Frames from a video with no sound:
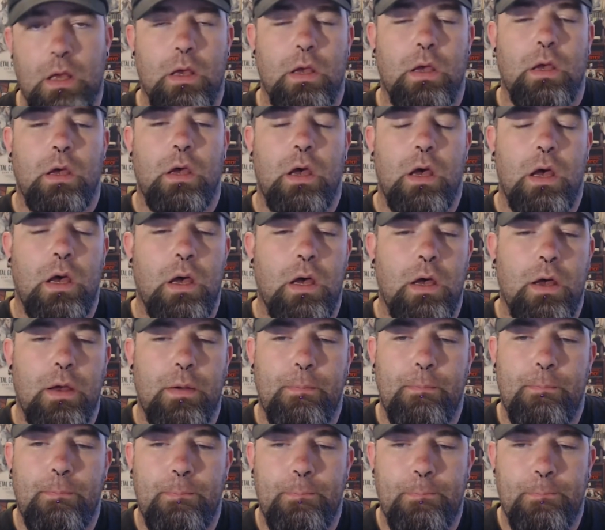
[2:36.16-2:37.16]

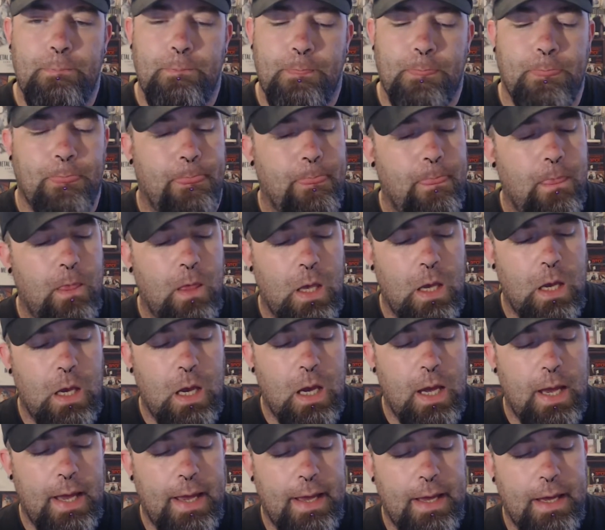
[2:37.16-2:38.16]

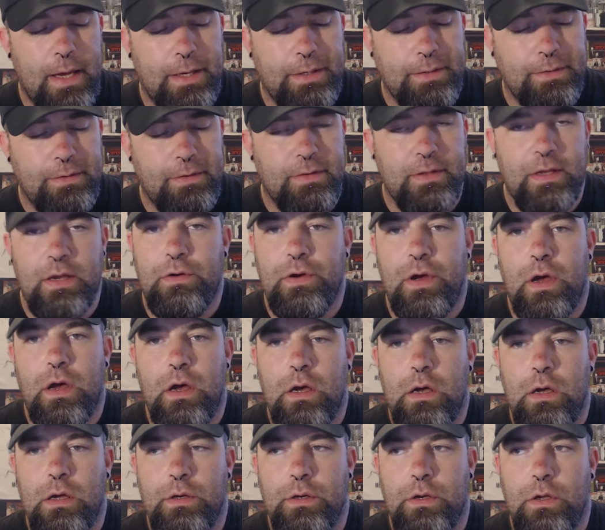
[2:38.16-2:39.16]
And there
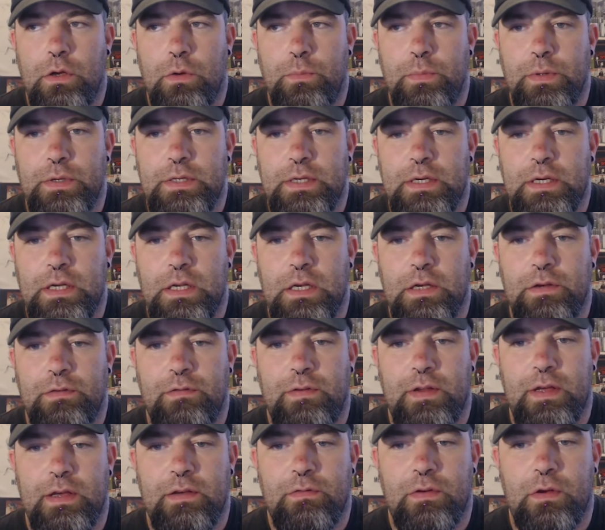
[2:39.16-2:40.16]
are no particular
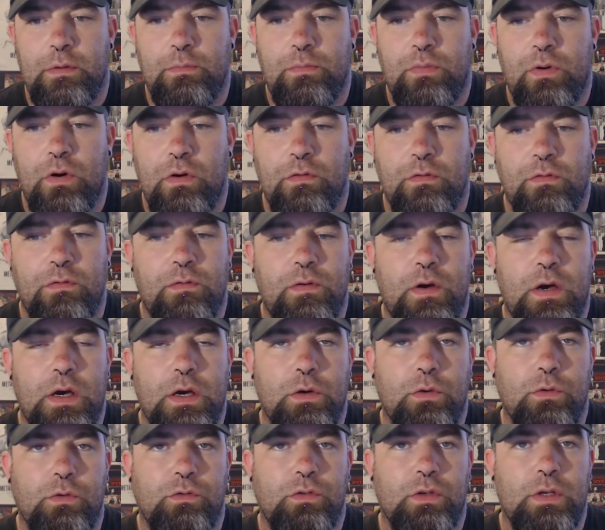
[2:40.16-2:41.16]
flavour
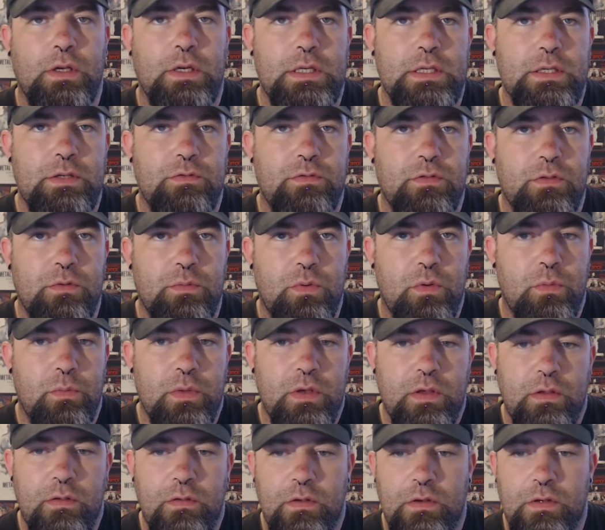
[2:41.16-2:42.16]
profiles, at least for the
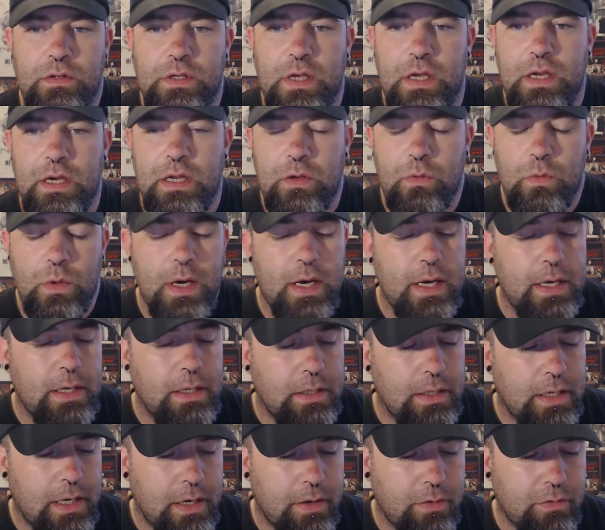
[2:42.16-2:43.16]
Prometheus anyway.
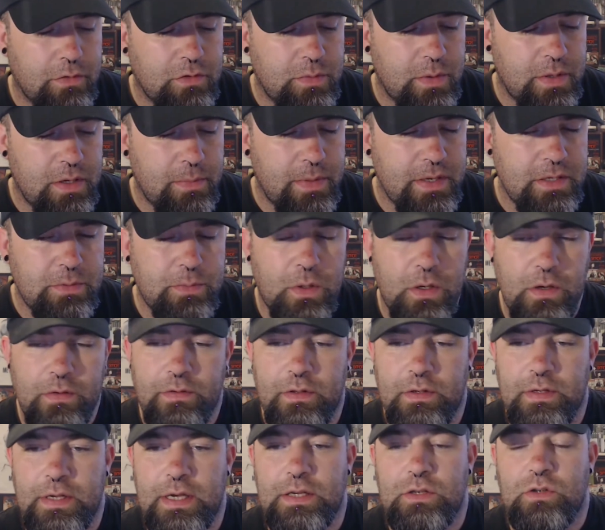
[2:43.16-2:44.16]
Now, I spent the best part of
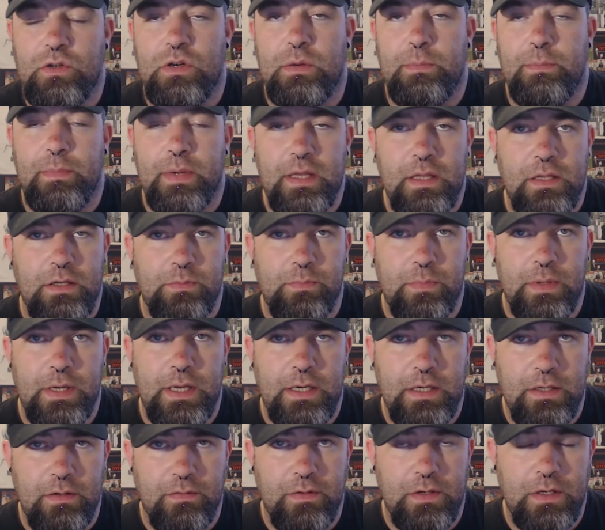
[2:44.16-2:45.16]
the day trying to make this
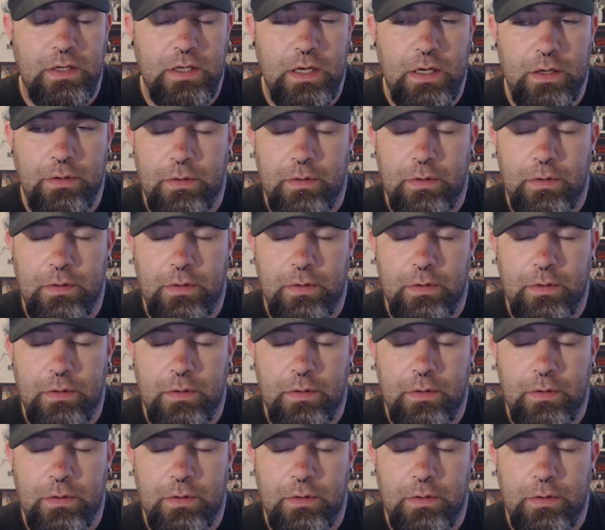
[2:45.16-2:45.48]
bloody video.